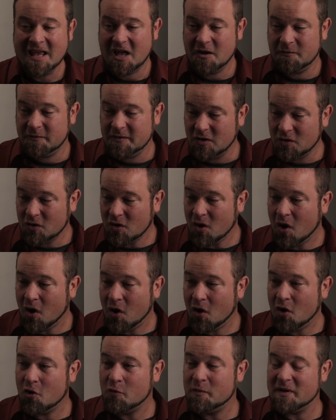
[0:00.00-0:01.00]
If your
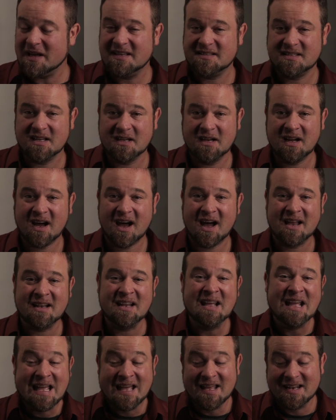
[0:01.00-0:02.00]
hope is in
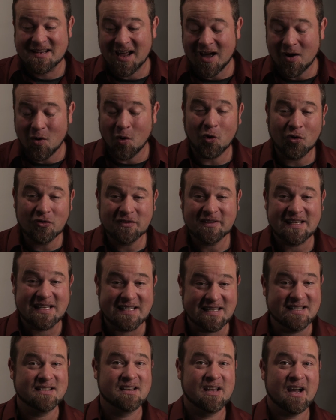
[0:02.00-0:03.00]
God, not only
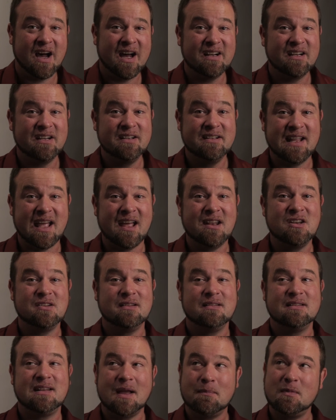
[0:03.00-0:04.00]
is God
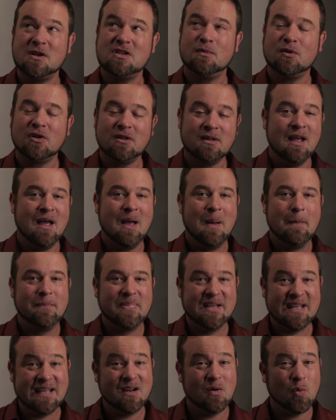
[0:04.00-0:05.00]
undamageable,
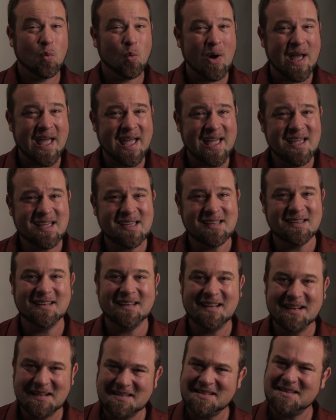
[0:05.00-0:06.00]
but in a way,
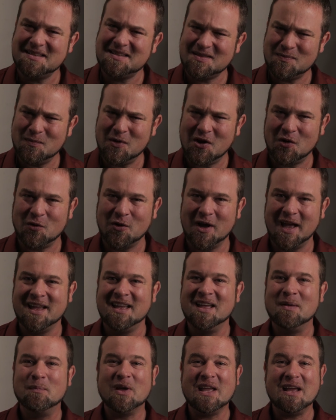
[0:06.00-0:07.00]
and this is a small
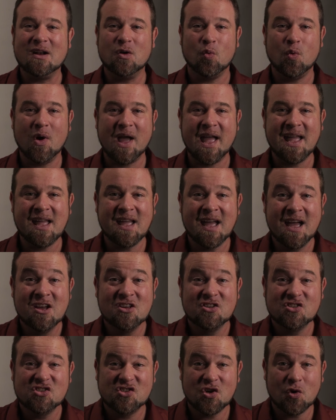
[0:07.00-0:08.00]
way, but in a way,
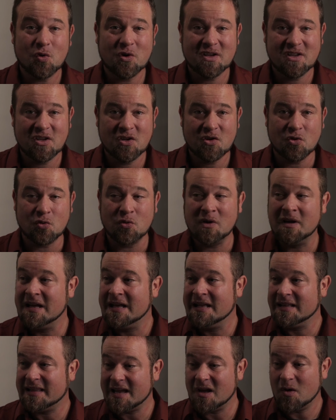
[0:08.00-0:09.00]
so are you.
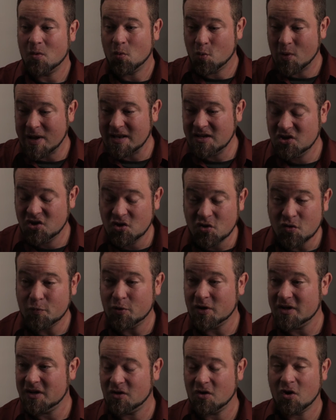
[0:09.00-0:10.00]
Like when you
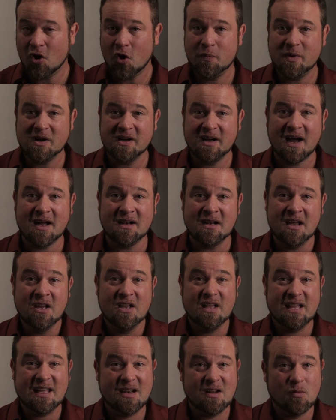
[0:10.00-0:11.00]
put your hope in God,
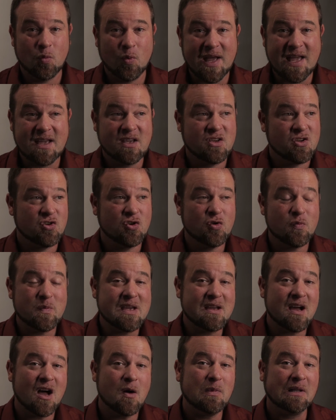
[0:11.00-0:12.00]
in a way, you
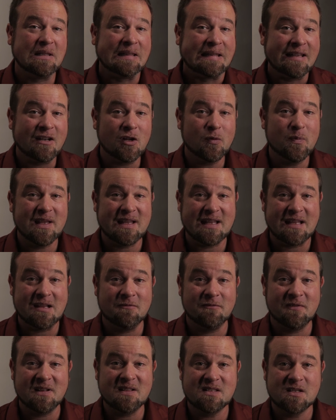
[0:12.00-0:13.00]
become a little bit
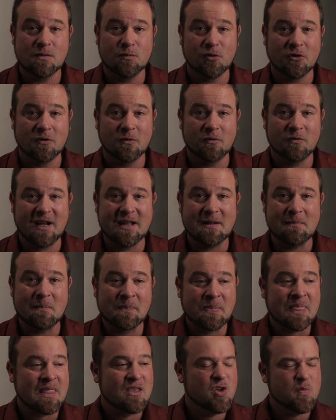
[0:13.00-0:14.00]
invincible, right?
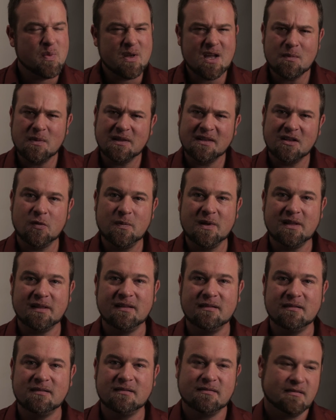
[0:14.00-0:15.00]
You become a little bit,
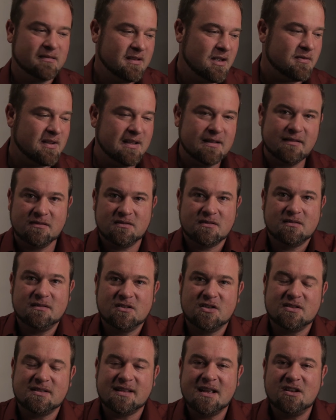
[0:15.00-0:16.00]

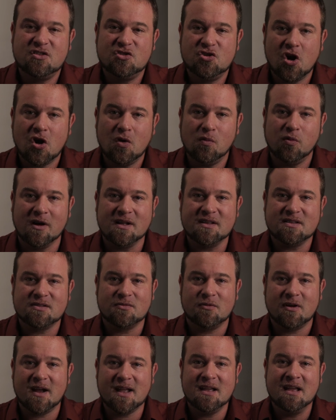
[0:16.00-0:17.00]
just like Job
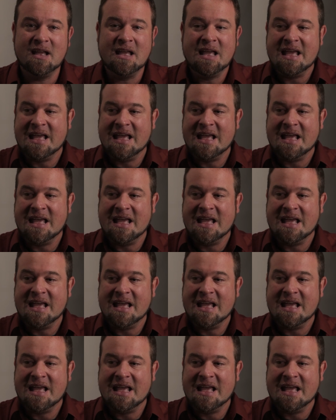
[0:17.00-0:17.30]
was, right?